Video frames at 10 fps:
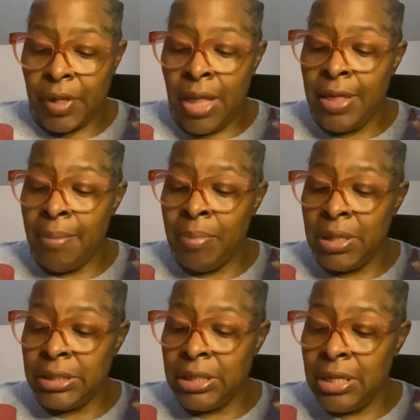and that
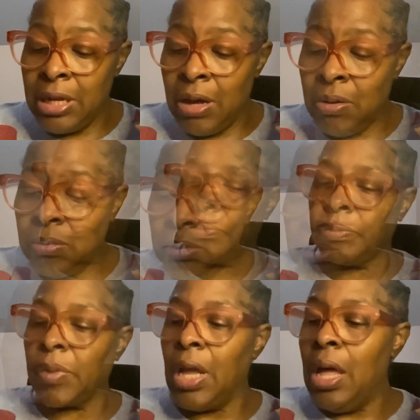musky note,
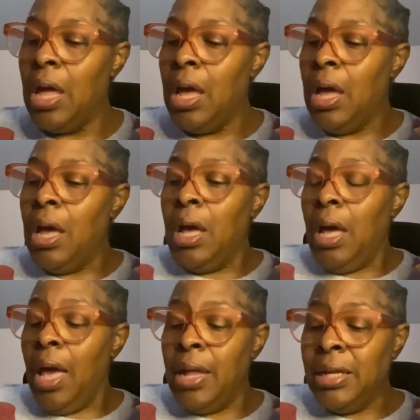
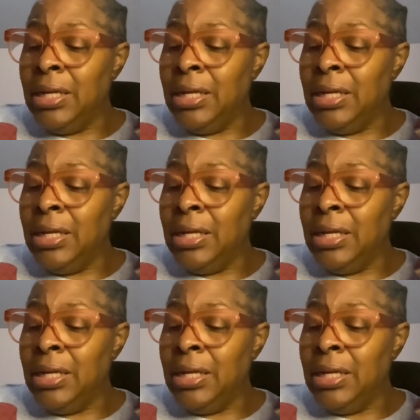and